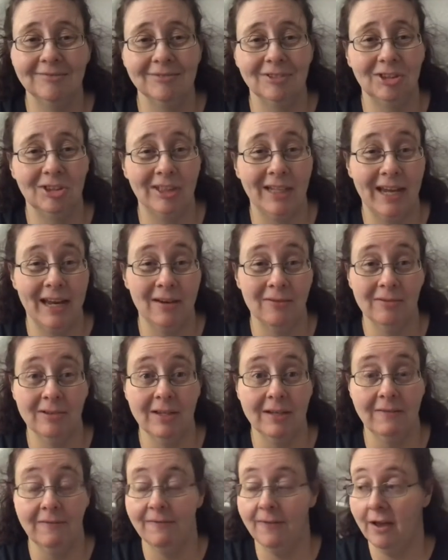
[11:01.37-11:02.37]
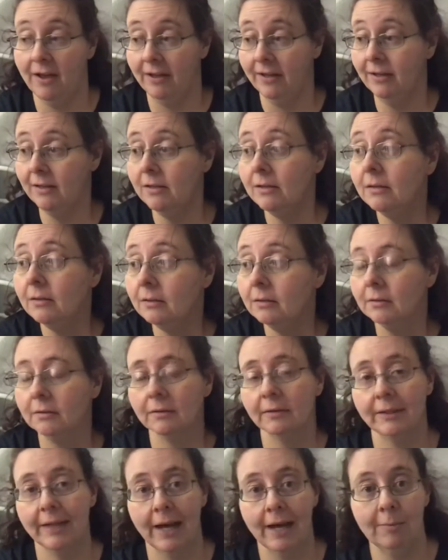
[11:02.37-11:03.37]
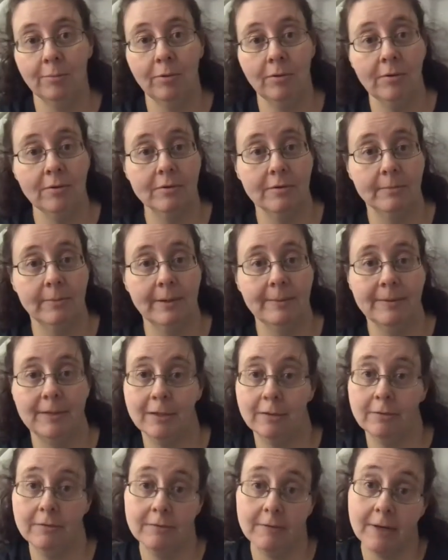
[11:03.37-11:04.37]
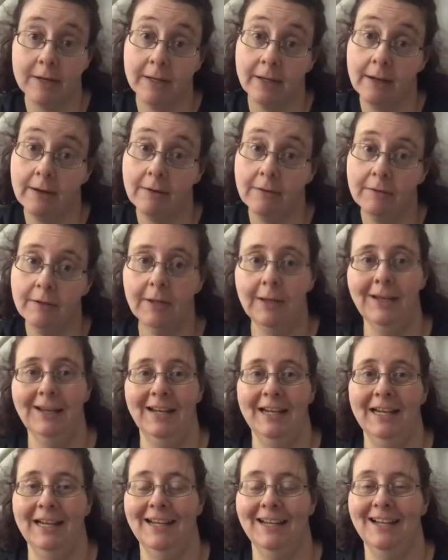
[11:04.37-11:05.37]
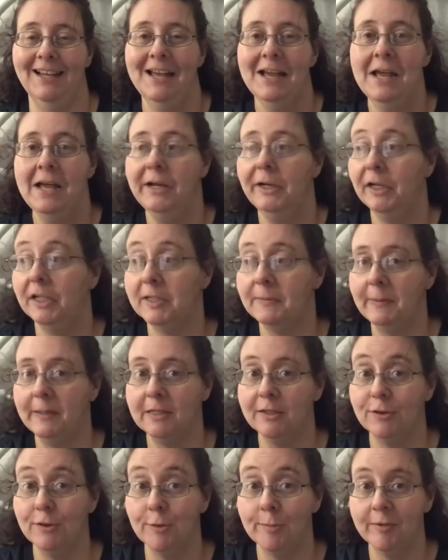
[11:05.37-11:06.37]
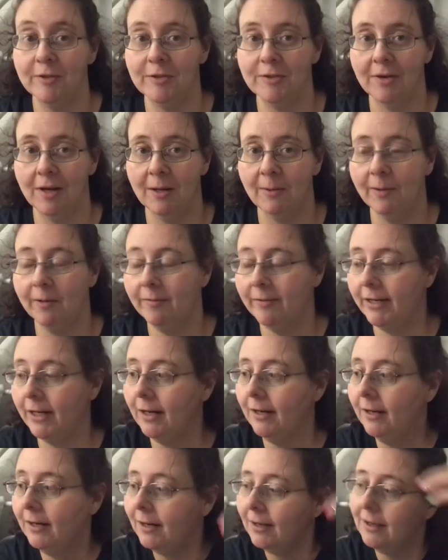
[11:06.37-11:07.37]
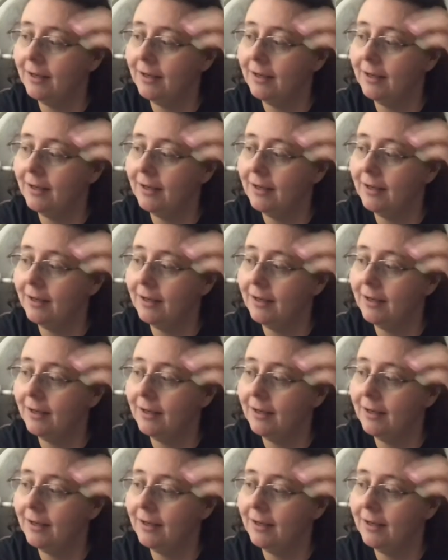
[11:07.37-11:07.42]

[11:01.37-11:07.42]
can't really find tadpoles or baby toads right now, it's been super dry where we are.